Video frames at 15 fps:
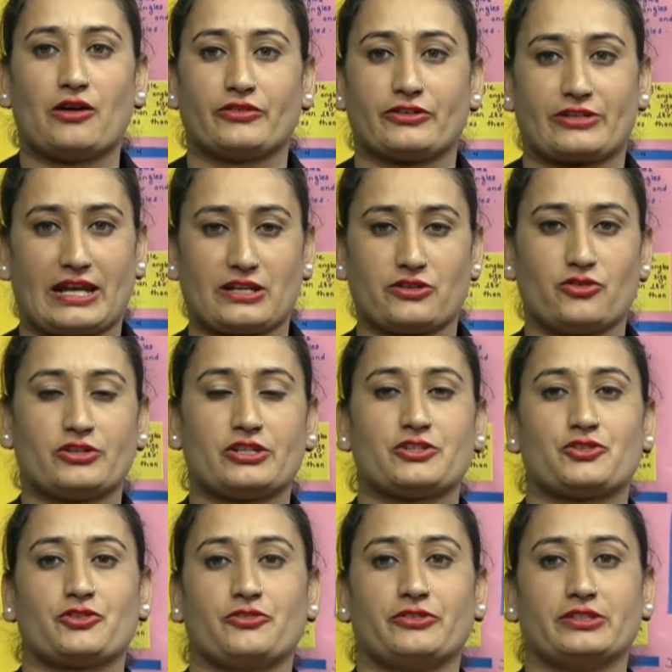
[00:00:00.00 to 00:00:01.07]
You can notice
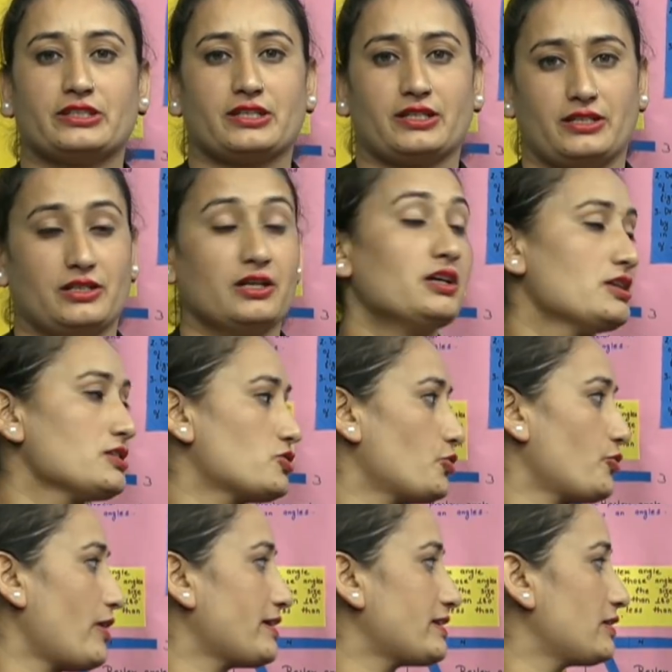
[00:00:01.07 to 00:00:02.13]
over there. So,
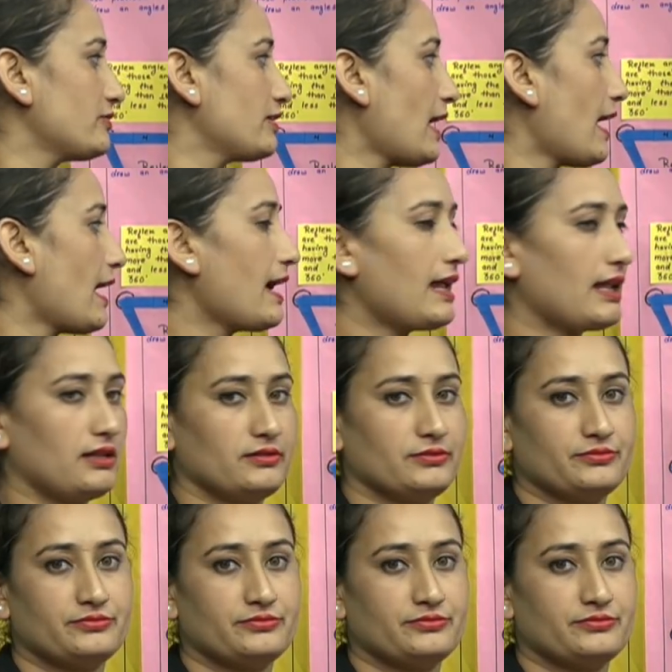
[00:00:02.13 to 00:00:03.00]
write down the L.